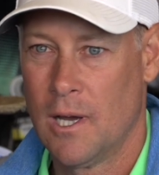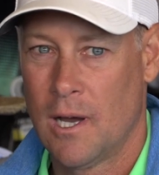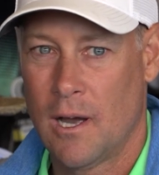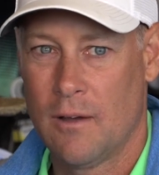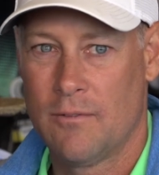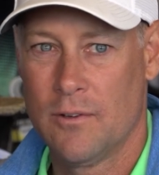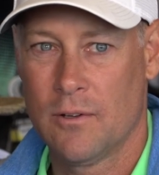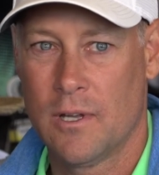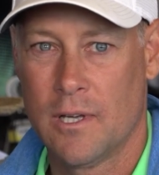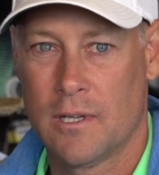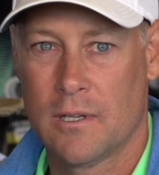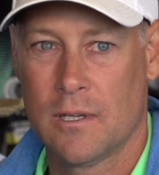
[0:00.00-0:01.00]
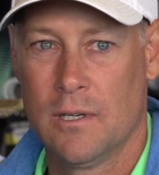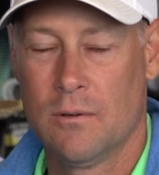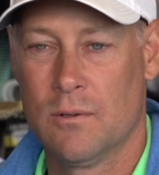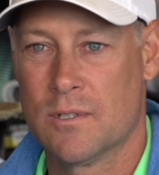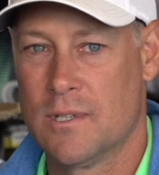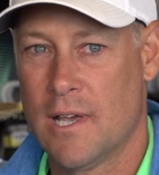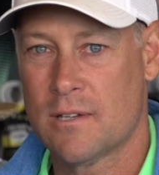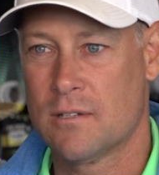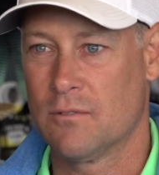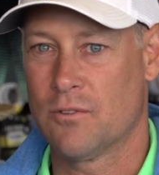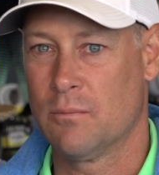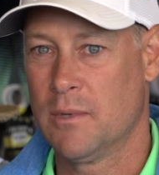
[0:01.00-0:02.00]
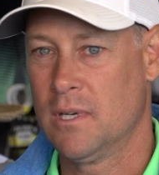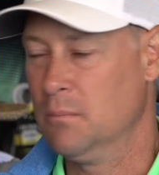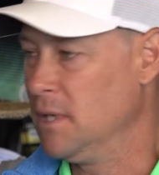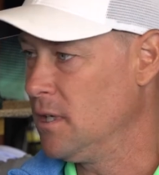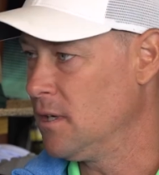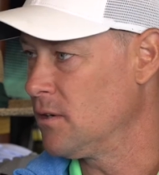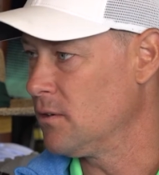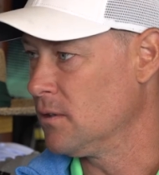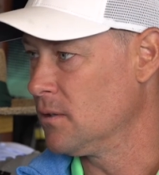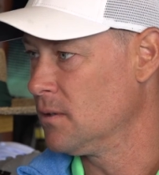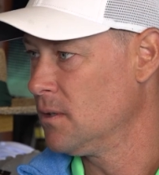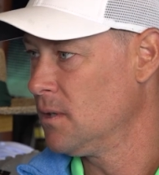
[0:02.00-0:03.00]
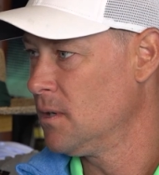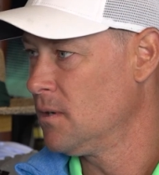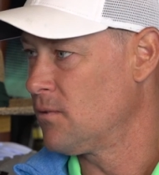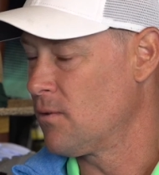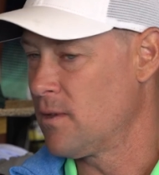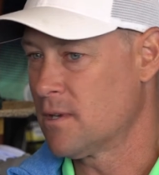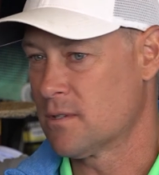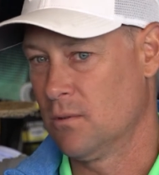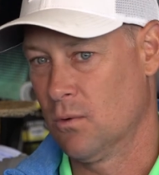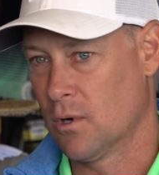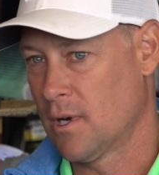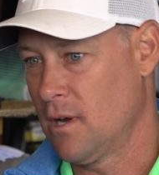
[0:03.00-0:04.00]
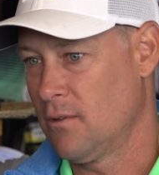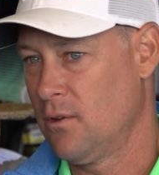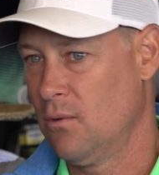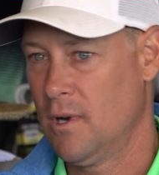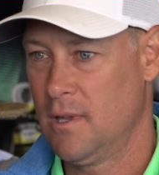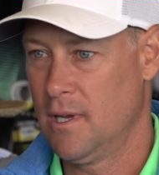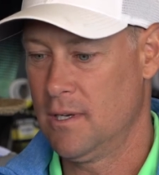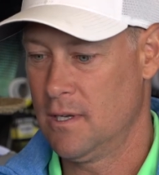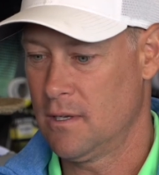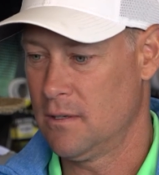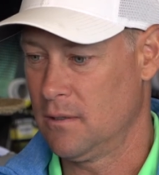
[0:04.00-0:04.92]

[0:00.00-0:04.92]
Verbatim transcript: I feel like it was destined for me to be here and for things to work out the way they did.